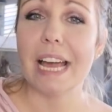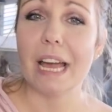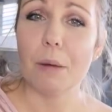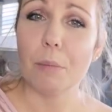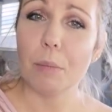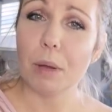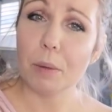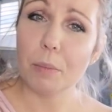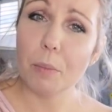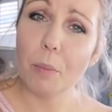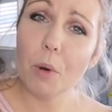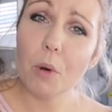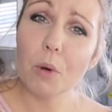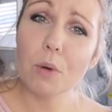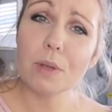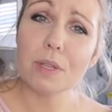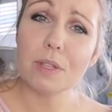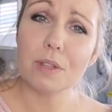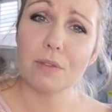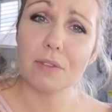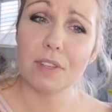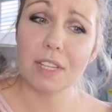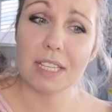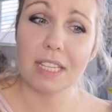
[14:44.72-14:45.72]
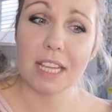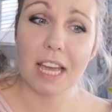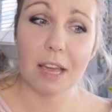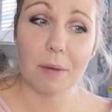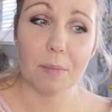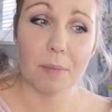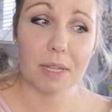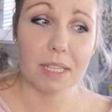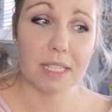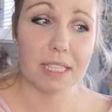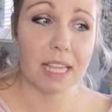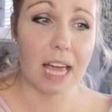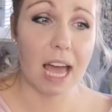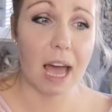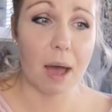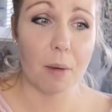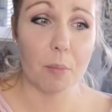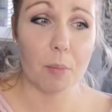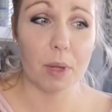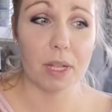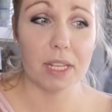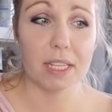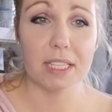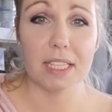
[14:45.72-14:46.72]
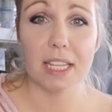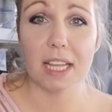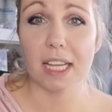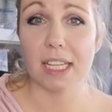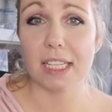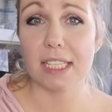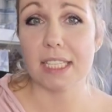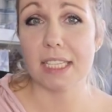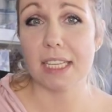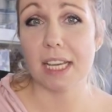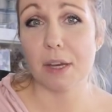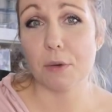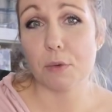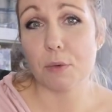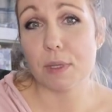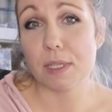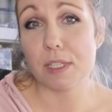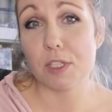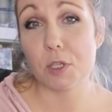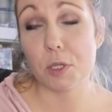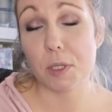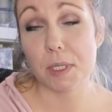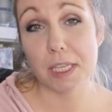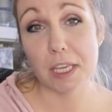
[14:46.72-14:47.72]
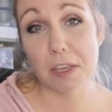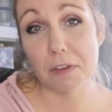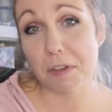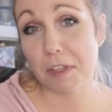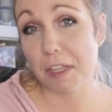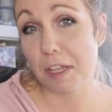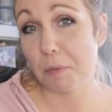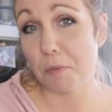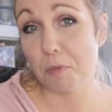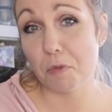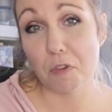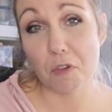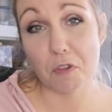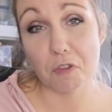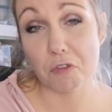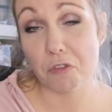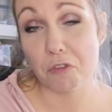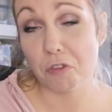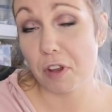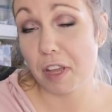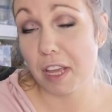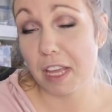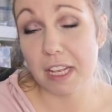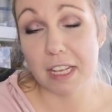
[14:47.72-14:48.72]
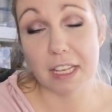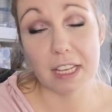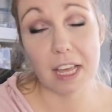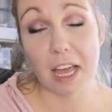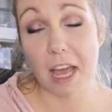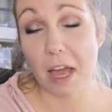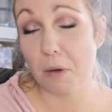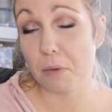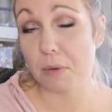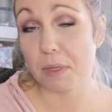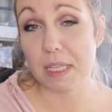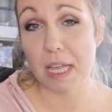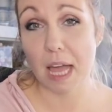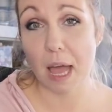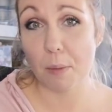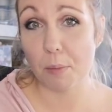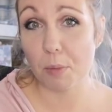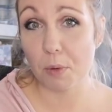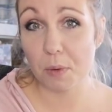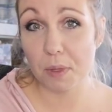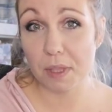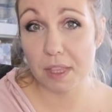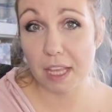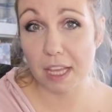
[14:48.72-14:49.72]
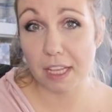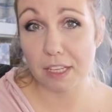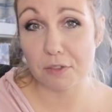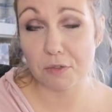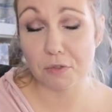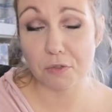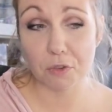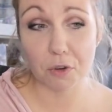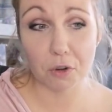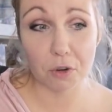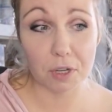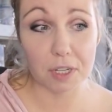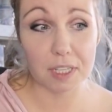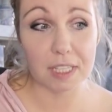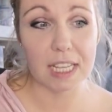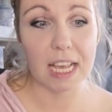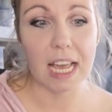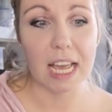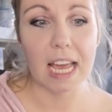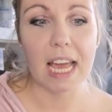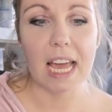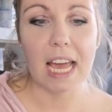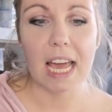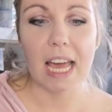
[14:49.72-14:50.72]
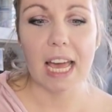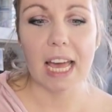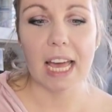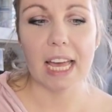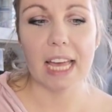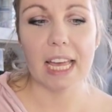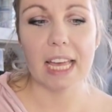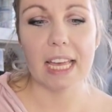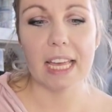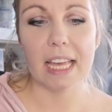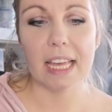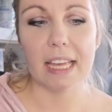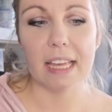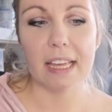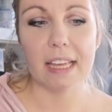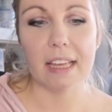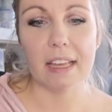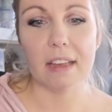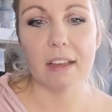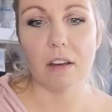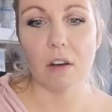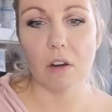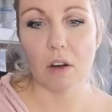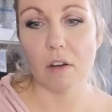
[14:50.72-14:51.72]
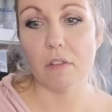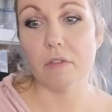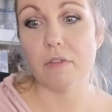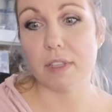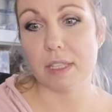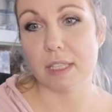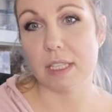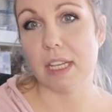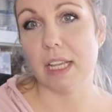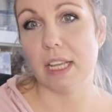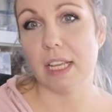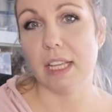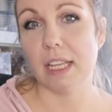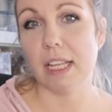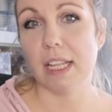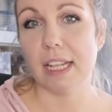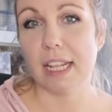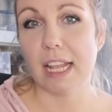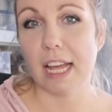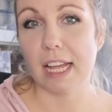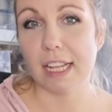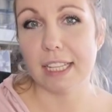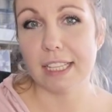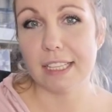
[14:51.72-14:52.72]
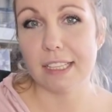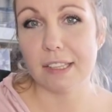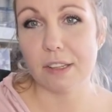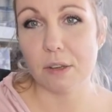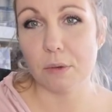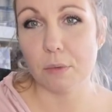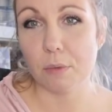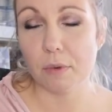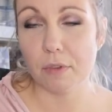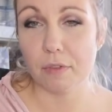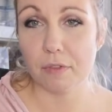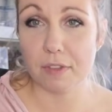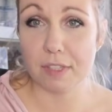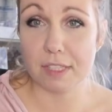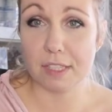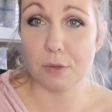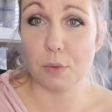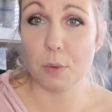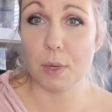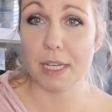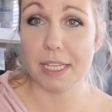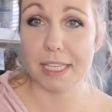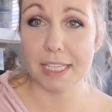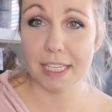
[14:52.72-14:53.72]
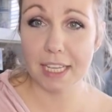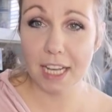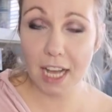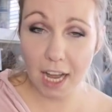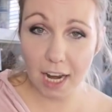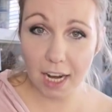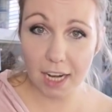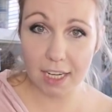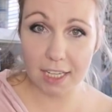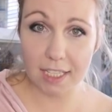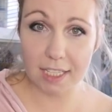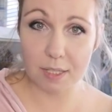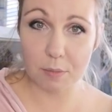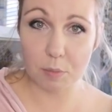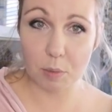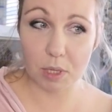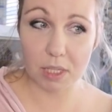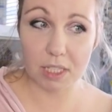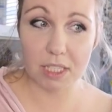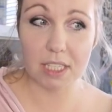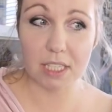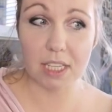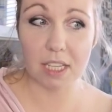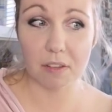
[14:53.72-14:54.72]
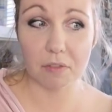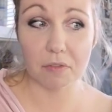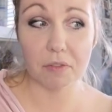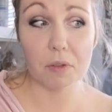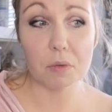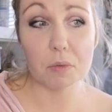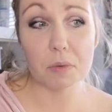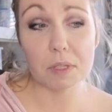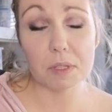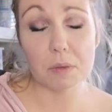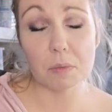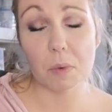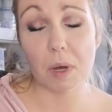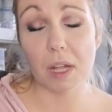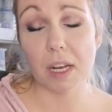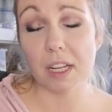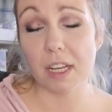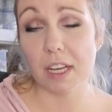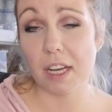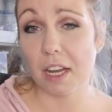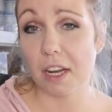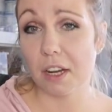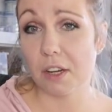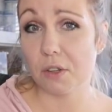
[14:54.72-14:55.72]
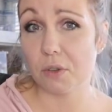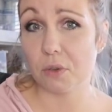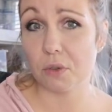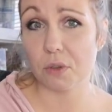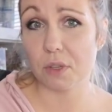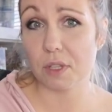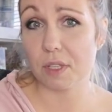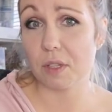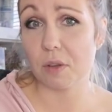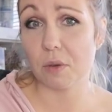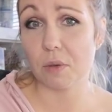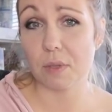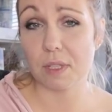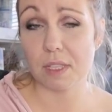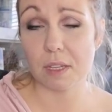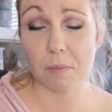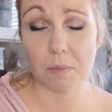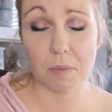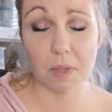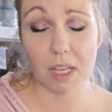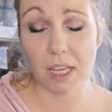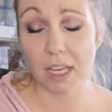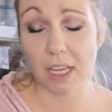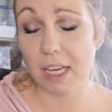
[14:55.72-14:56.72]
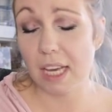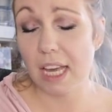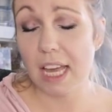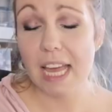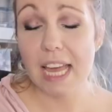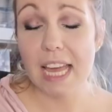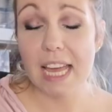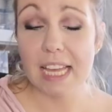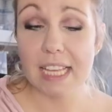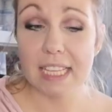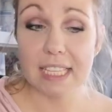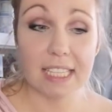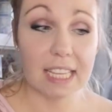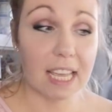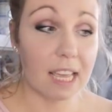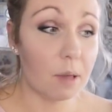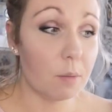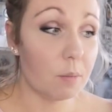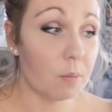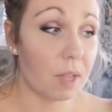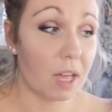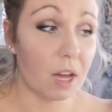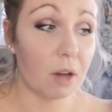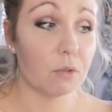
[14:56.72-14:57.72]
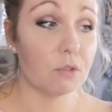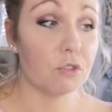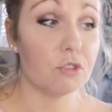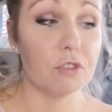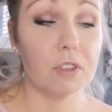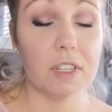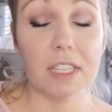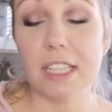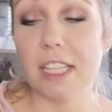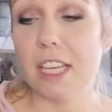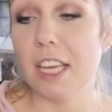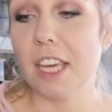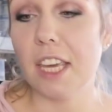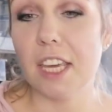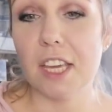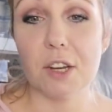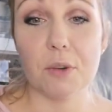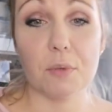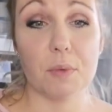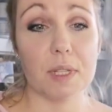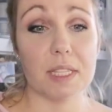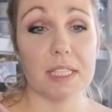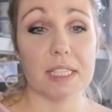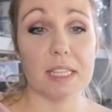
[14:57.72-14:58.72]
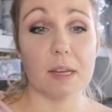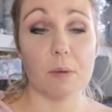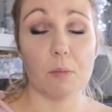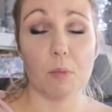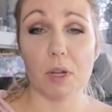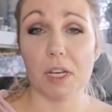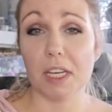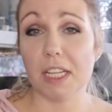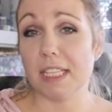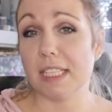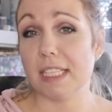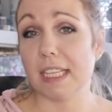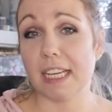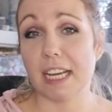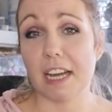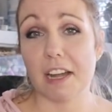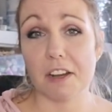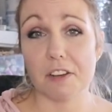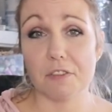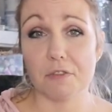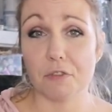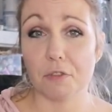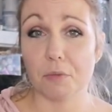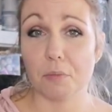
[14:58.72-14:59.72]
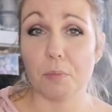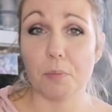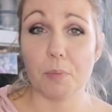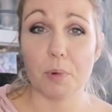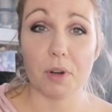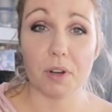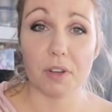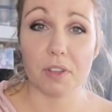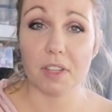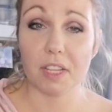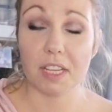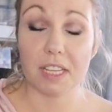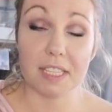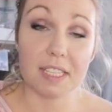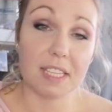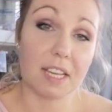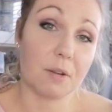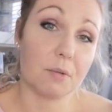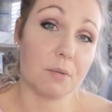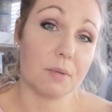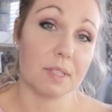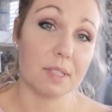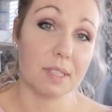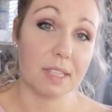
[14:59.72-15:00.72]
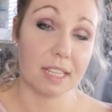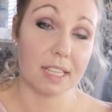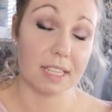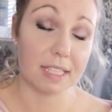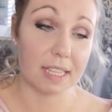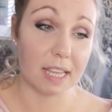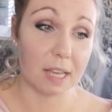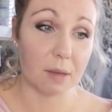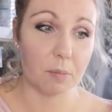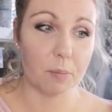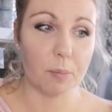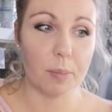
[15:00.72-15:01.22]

But most of the time it happened that I was just giving them for free, and I was happy with that, of course. Obviously not if it's 20 cards, but if it was one card or so, something. Same now during the year when someone needs a card for birthdays, I was the same.